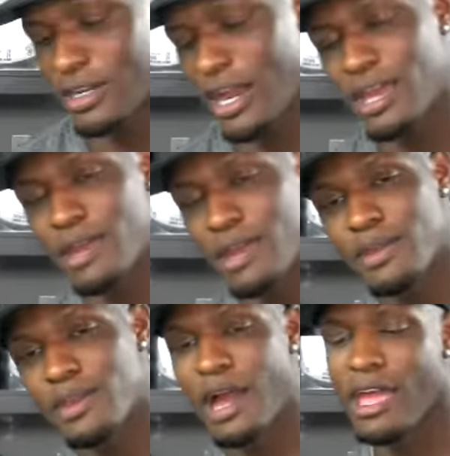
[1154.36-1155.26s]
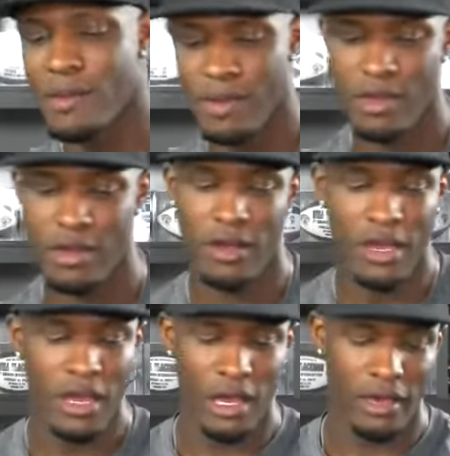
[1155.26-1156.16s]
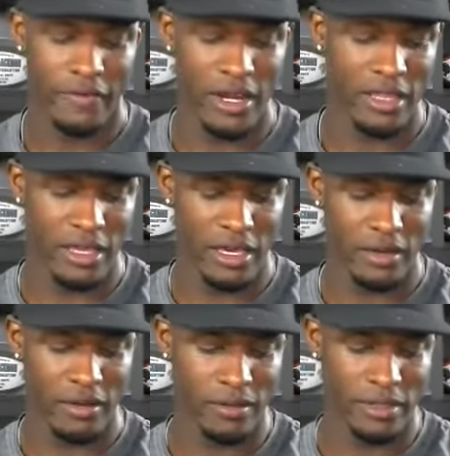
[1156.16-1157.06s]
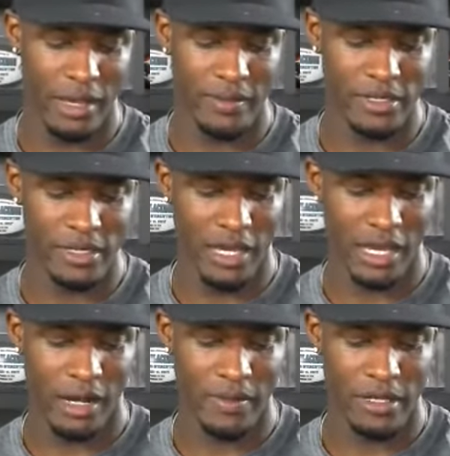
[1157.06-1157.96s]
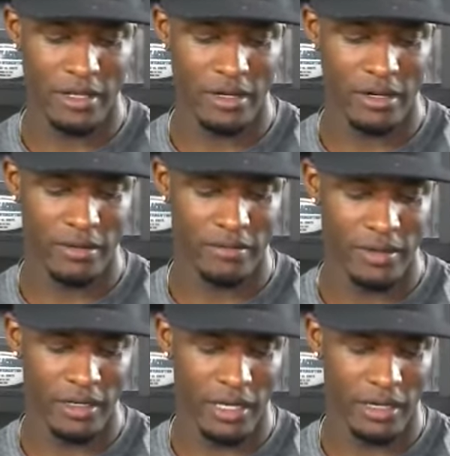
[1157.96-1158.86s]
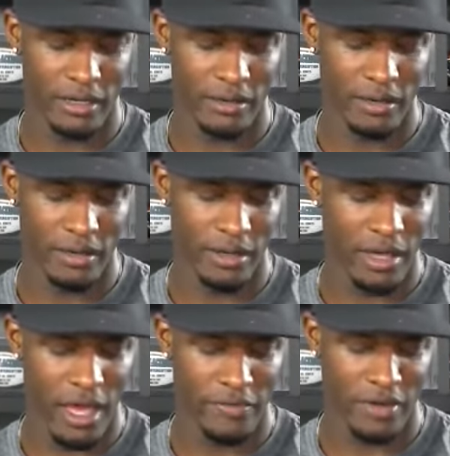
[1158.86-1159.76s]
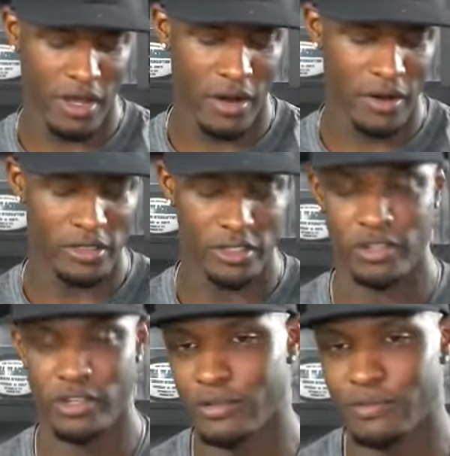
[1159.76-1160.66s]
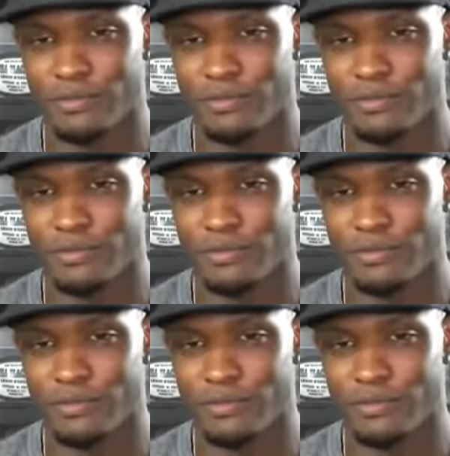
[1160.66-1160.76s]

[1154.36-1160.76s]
I am here. If anything, what time is it? I gotta make dinner in like half an hour, so you're good.